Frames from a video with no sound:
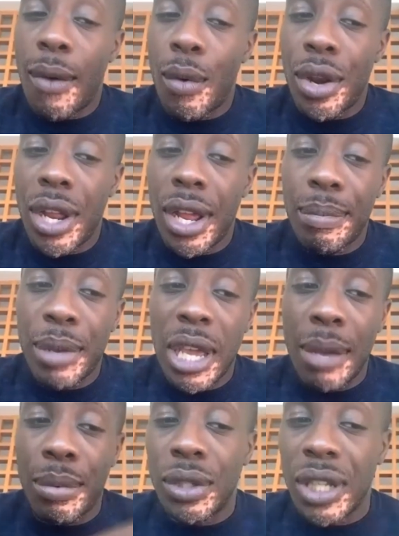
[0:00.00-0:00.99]
want to be
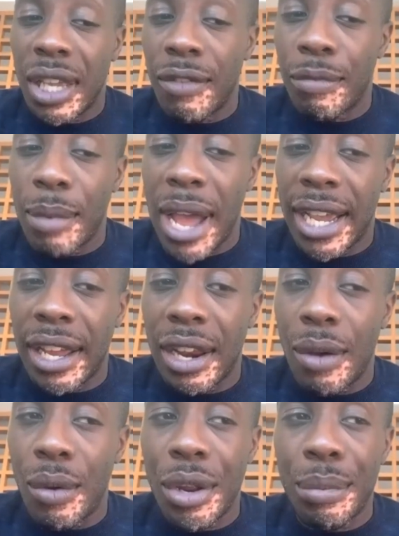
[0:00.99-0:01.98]
able to give back, and I
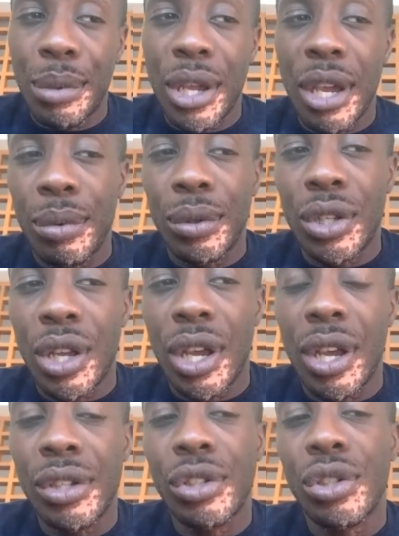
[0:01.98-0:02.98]
want to be able
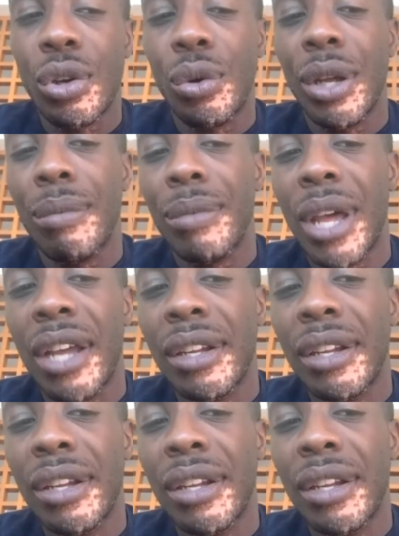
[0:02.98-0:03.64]
to show them that